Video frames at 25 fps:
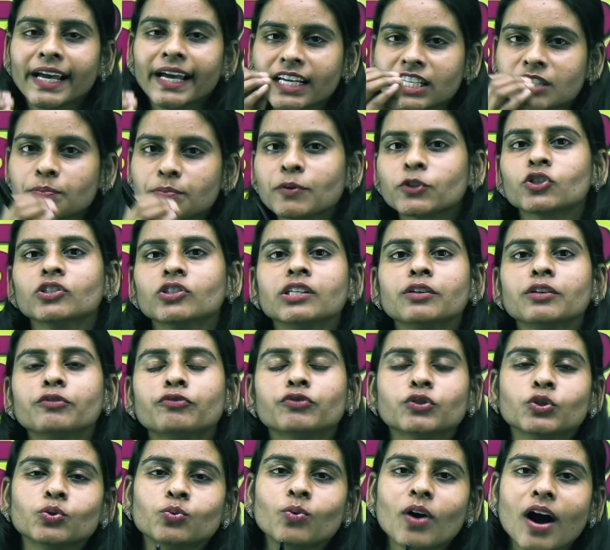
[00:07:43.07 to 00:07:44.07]
especially if
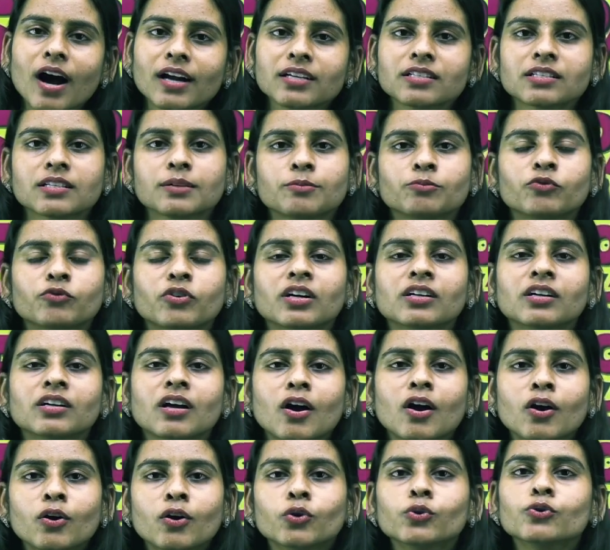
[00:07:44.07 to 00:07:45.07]
you are someone
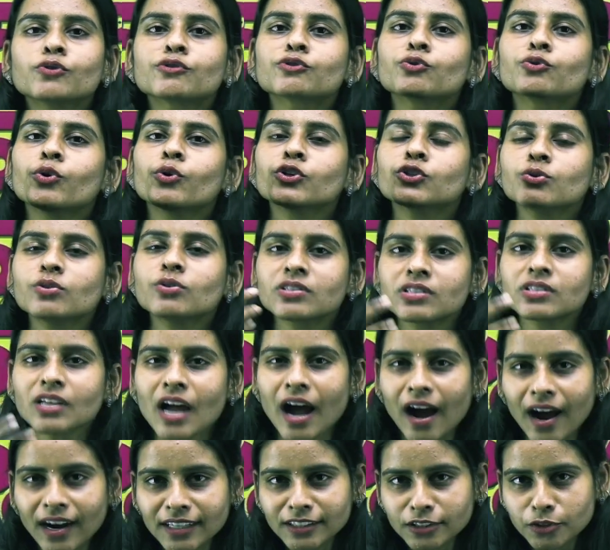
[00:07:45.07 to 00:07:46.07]
who is going to
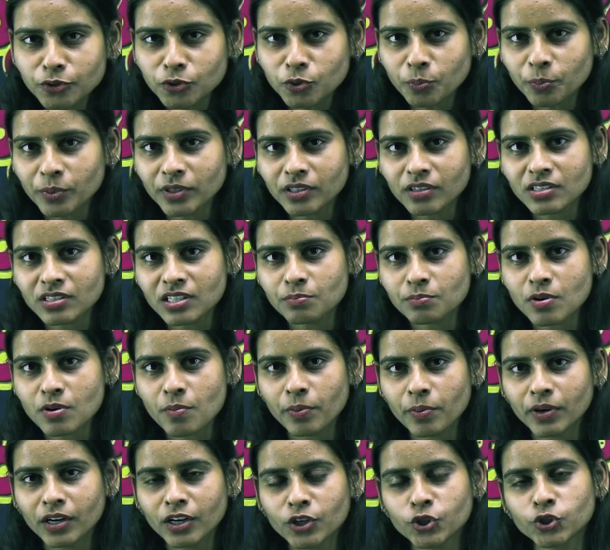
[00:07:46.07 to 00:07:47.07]
start the UPSC
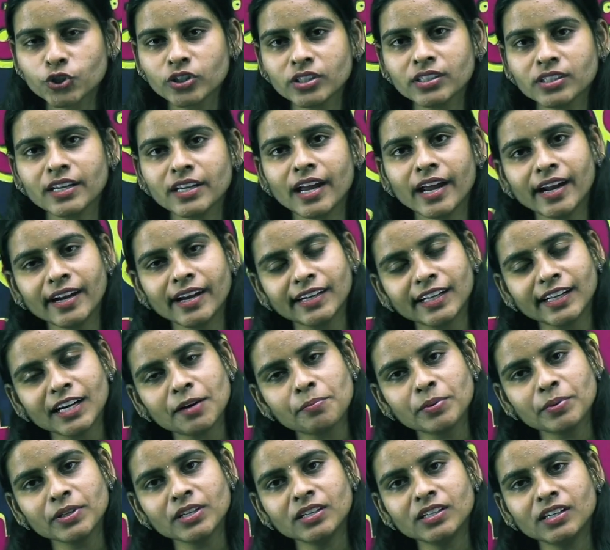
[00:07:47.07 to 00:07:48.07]
preparation and
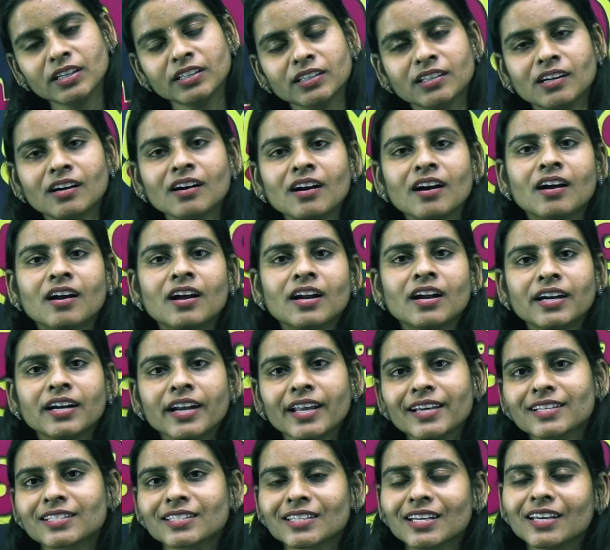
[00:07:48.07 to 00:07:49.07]
appear in the
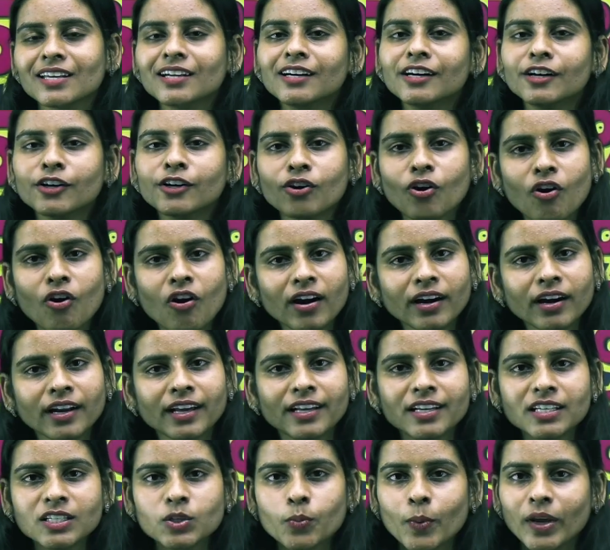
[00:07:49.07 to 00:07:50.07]
next year or
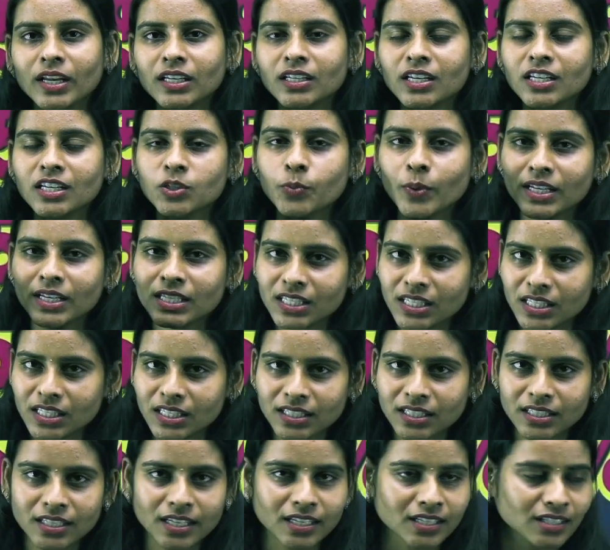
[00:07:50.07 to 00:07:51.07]
in
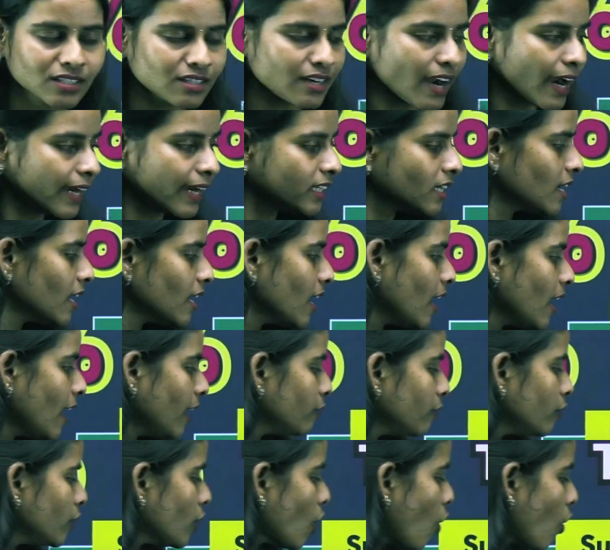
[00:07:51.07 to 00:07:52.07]
2026, right?
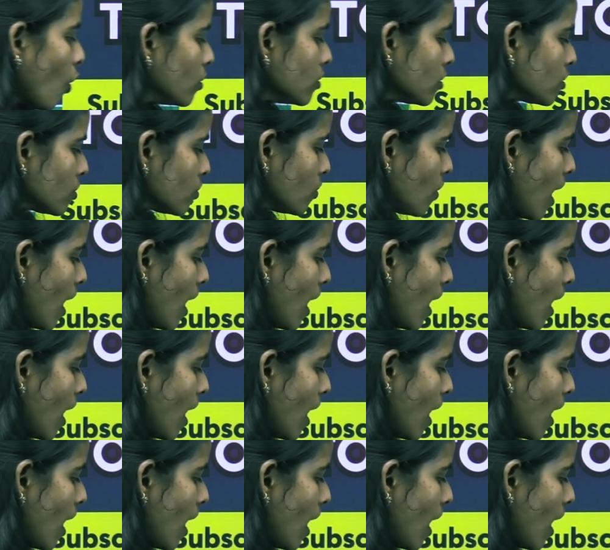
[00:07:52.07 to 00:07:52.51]
And we also